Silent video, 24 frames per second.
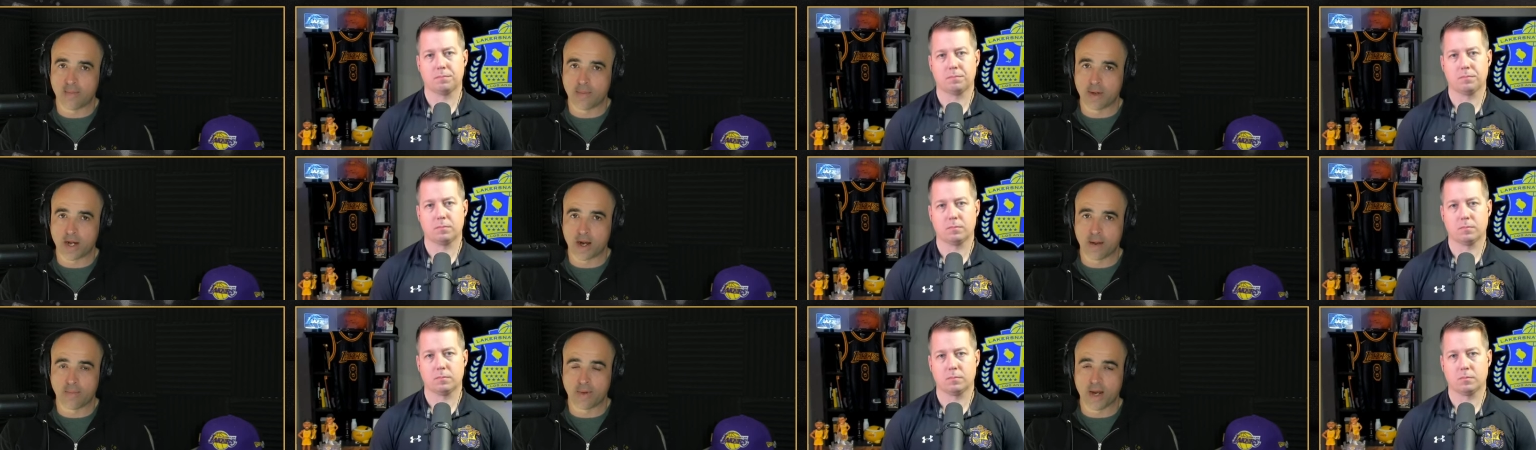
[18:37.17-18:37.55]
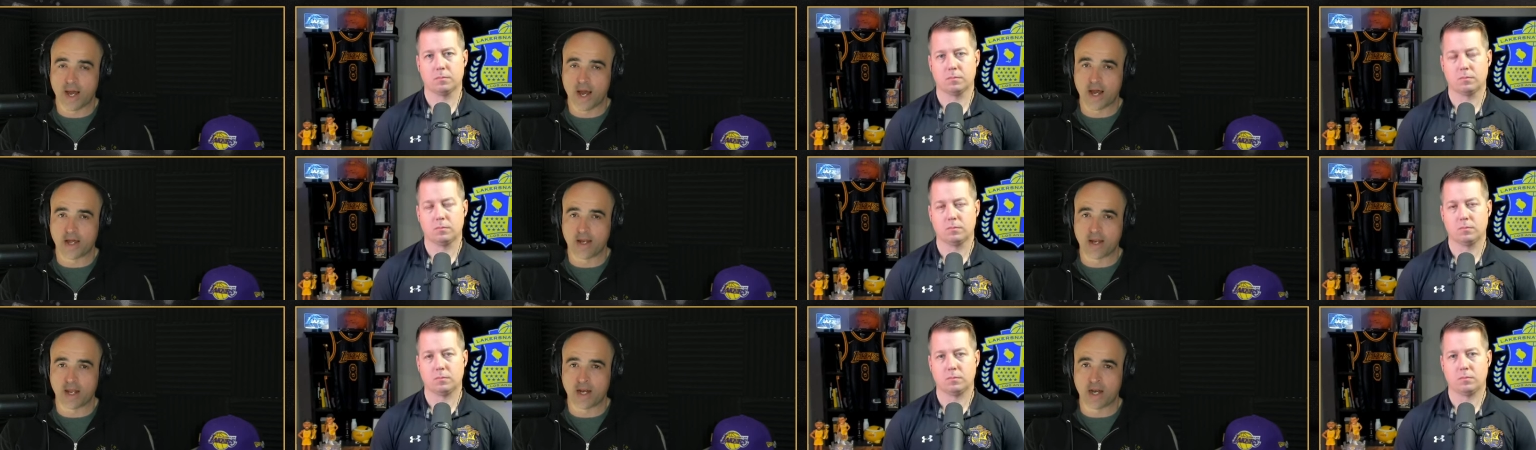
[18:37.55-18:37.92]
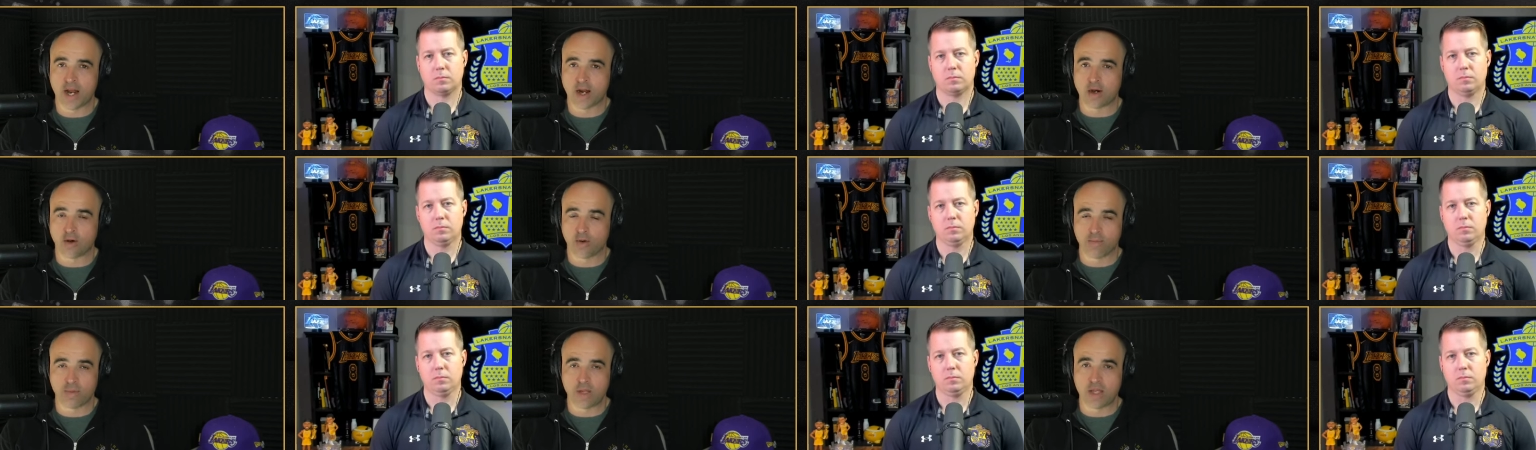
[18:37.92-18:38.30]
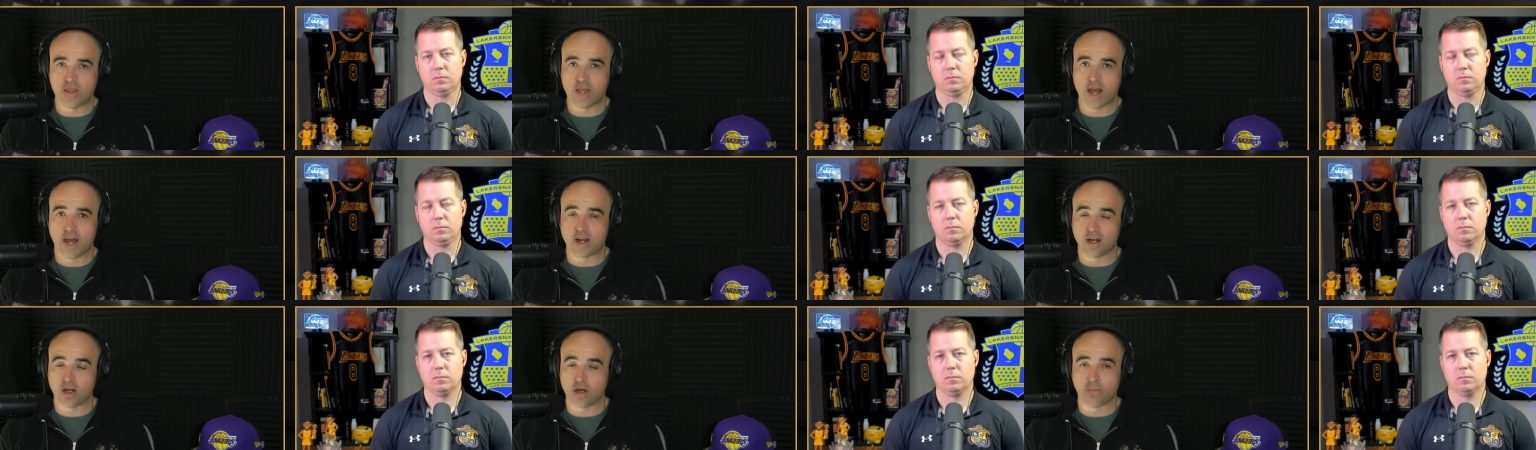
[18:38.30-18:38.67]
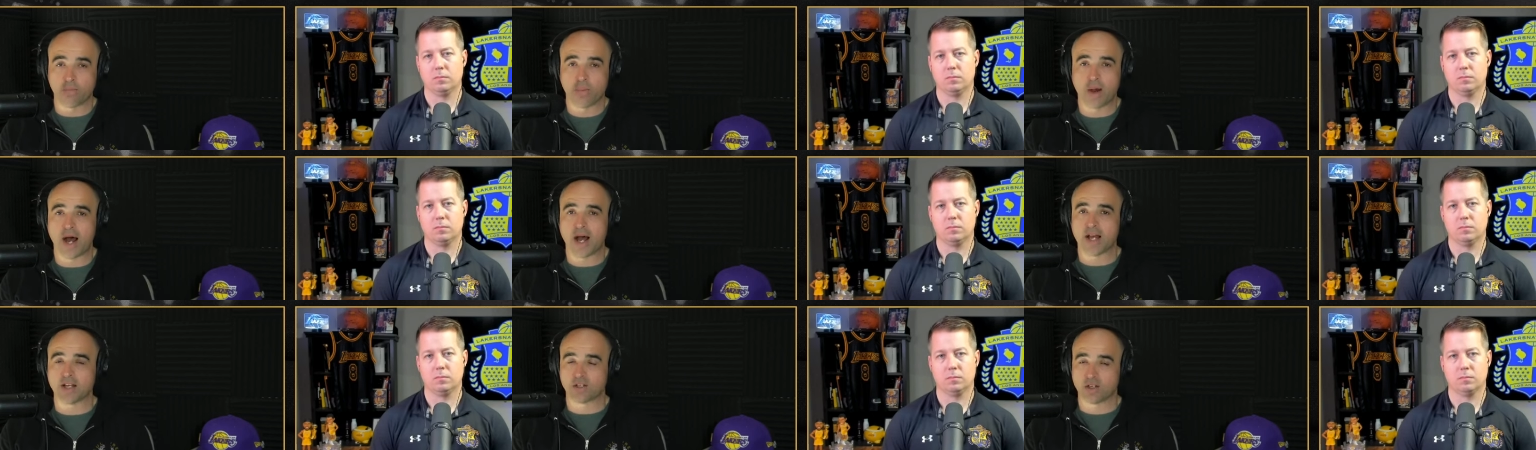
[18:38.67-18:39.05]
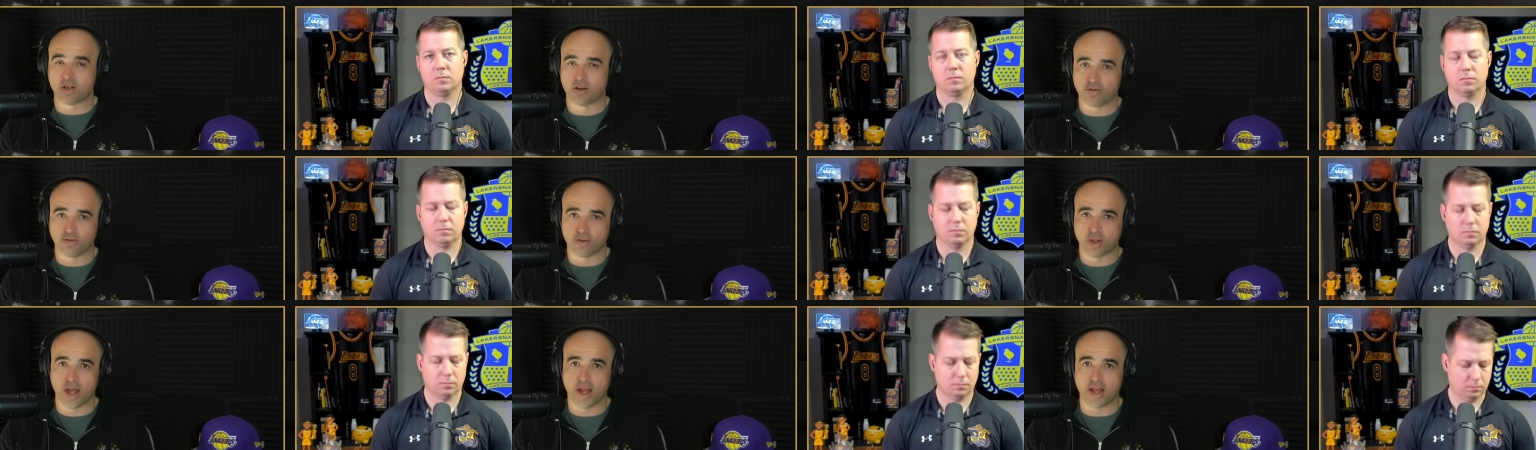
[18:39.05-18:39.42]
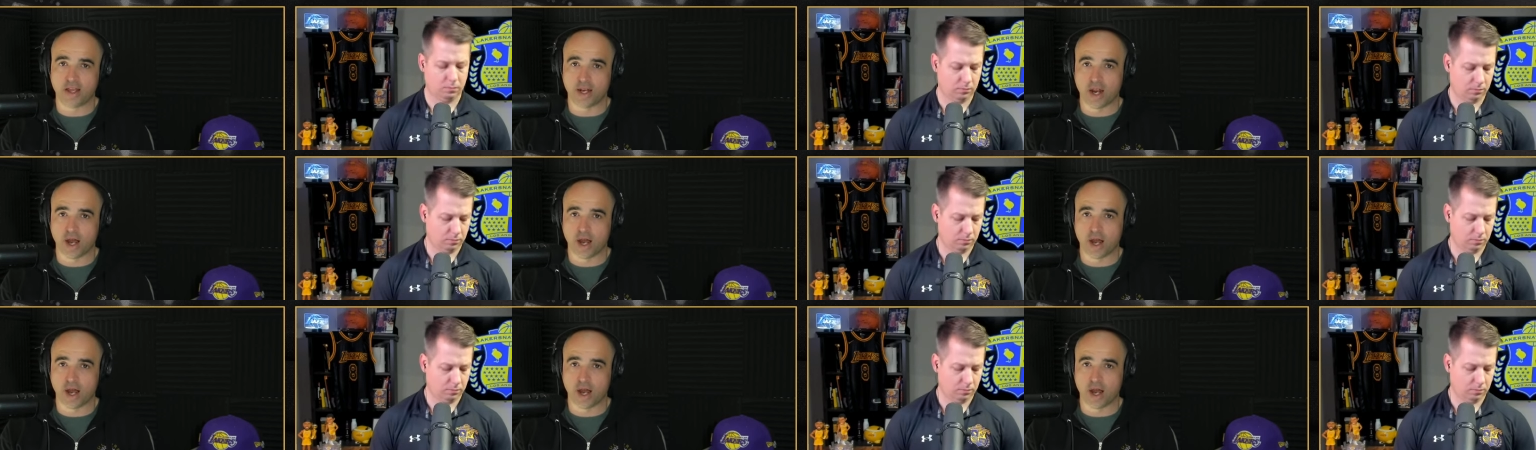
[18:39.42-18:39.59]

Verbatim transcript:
Speaker 1: And I'm not, and I don't mean that in a positive light.